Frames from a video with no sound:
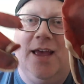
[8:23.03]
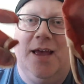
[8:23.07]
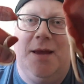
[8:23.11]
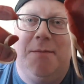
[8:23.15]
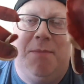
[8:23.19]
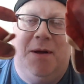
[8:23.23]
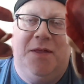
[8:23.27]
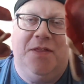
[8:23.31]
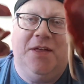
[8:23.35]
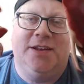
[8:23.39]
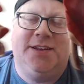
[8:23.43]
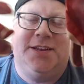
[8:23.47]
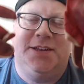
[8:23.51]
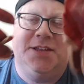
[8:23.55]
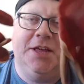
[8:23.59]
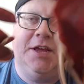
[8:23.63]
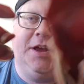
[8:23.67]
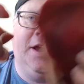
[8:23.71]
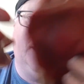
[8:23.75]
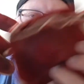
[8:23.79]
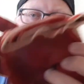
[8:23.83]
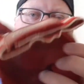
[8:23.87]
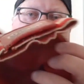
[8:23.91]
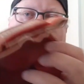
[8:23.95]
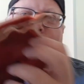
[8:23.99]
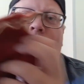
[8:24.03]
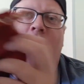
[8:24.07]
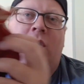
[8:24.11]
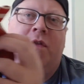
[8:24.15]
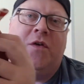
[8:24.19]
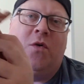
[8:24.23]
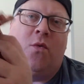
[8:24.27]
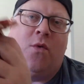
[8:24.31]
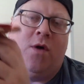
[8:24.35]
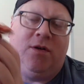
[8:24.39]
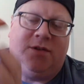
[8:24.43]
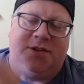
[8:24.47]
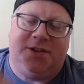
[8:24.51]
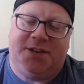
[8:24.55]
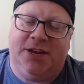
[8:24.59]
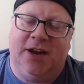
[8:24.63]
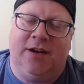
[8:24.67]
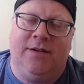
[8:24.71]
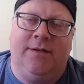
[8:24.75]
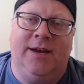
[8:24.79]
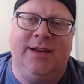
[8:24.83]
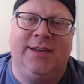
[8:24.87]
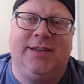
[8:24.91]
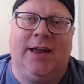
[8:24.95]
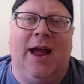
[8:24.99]
But this is the year they won the World
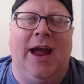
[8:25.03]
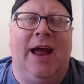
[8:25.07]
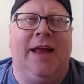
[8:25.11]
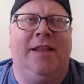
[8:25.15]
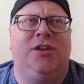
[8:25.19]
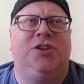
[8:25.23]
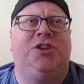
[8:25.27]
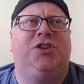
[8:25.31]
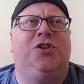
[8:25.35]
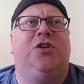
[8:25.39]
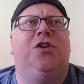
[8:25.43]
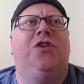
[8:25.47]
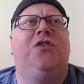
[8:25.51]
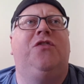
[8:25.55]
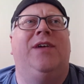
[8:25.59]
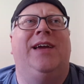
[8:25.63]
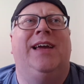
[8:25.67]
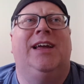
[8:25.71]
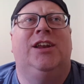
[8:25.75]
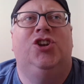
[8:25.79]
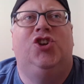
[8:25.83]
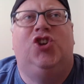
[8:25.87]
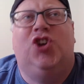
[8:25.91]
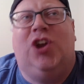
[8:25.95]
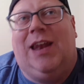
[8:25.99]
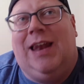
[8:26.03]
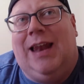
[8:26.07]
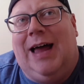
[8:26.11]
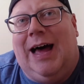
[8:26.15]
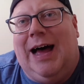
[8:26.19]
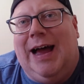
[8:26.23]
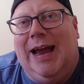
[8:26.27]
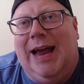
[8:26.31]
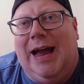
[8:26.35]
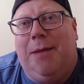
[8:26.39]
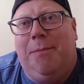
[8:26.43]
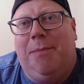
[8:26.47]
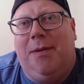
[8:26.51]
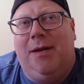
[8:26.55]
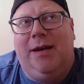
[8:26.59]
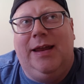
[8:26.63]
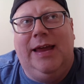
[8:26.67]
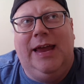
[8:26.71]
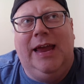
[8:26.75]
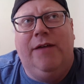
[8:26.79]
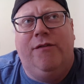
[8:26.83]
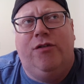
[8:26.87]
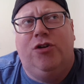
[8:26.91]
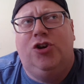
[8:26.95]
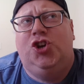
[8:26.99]
Series. I had a surgery in July, I
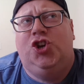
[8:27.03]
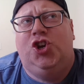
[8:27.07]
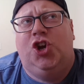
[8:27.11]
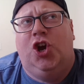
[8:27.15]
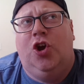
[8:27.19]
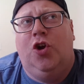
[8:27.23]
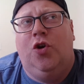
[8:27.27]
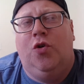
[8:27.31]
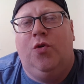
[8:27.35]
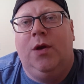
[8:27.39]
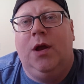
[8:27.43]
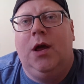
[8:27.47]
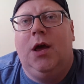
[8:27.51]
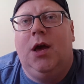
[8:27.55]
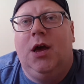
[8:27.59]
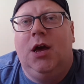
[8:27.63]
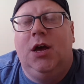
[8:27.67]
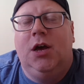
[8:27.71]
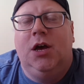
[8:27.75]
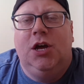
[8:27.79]
believe, or June.